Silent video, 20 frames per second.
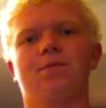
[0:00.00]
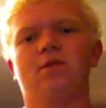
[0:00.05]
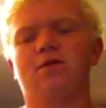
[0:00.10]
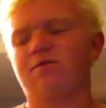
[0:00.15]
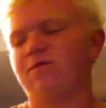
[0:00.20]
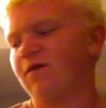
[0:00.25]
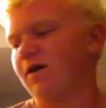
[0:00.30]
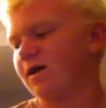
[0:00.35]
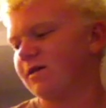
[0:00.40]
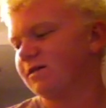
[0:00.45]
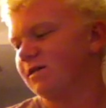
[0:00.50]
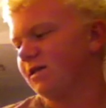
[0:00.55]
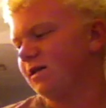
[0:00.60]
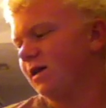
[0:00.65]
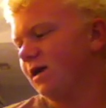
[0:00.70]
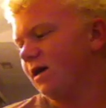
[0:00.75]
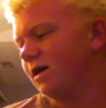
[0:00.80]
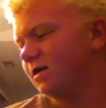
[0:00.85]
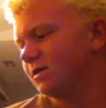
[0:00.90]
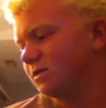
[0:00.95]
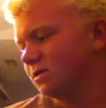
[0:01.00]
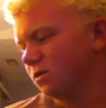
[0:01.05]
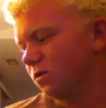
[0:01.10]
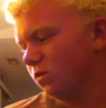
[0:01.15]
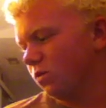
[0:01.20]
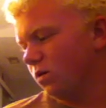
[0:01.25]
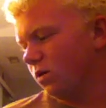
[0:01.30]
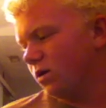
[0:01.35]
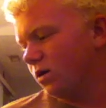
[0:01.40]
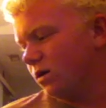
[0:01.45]
The fact that it has a
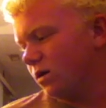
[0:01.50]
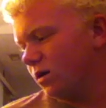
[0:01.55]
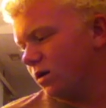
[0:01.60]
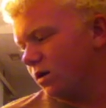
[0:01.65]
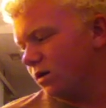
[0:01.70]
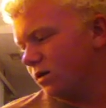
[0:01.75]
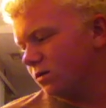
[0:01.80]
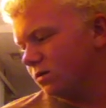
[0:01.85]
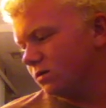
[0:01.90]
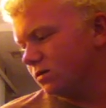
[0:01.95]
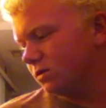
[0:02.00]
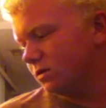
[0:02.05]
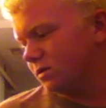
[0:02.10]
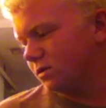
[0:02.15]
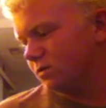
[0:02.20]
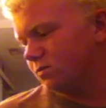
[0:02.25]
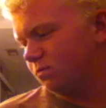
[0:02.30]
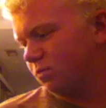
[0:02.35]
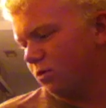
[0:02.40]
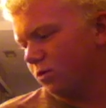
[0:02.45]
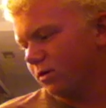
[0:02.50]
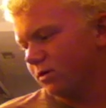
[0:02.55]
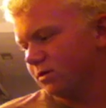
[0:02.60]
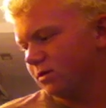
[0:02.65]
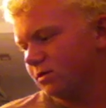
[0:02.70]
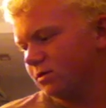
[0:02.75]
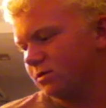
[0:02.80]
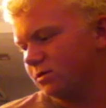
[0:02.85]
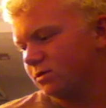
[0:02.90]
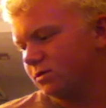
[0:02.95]

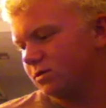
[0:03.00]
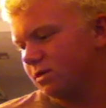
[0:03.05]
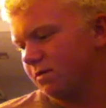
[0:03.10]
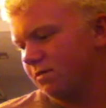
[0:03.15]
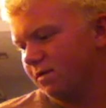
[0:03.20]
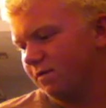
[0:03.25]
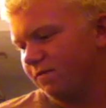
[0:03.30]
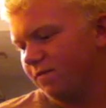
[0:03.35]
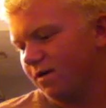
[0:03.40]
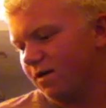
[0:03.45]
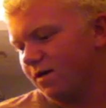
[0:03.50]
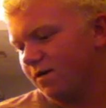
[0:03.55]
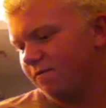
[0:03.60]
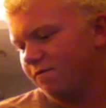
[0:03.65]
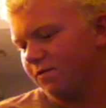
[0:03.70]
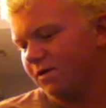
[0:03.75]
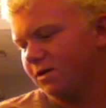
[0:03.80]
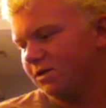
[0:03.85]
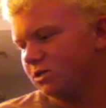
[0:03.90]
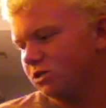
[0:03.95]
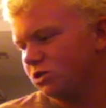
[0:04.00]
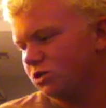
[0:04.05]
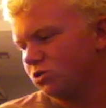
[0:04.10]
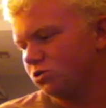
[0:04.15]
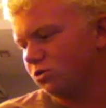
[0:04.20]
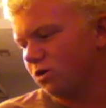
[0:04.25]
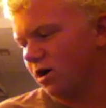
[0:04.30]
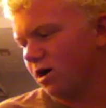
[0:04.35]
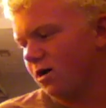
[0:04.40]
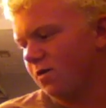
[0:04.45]
1.75 inch
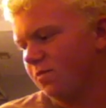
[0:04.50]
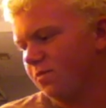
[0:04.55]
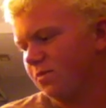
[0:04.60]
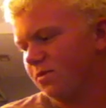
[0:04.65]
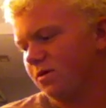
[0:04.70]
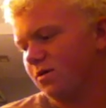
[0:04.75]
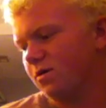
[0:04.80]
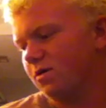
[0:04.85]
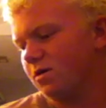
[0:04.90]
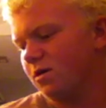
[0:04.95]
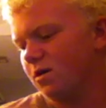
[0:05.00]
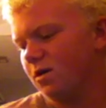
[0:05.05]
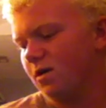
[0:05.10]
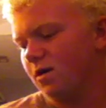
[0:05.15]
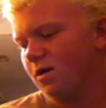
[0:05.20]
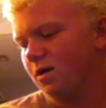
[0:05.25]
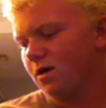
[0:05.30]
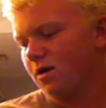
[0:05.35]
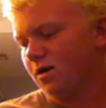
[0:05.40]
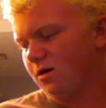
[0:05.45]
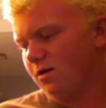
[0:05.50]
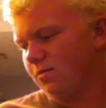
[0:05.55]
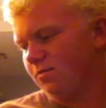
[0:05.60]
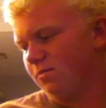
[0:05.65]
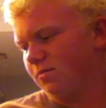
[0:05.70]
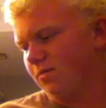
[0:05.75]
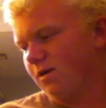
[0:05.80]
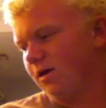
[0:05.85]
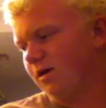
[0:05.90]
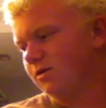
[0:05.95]
drop
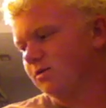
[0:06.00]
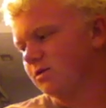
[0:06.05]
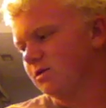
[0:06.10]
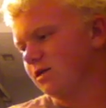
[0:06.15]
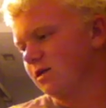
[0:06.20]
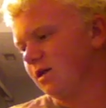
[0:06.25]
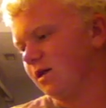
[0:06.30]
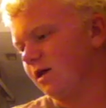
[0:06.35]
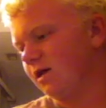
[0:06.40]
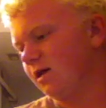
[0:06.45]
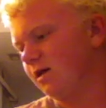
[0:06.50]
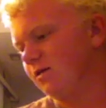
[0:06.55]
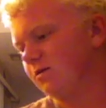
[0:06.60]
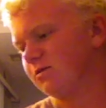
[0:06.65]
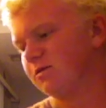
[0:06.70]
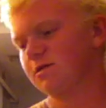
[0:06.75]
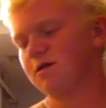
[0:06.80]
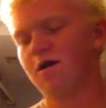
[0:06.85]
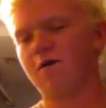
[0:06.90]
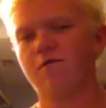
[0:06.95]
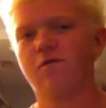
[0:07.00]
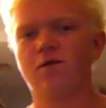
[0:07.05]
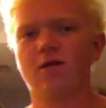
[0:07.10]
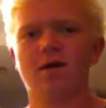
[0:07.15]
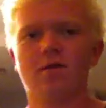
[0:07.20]
makes it hit stuff a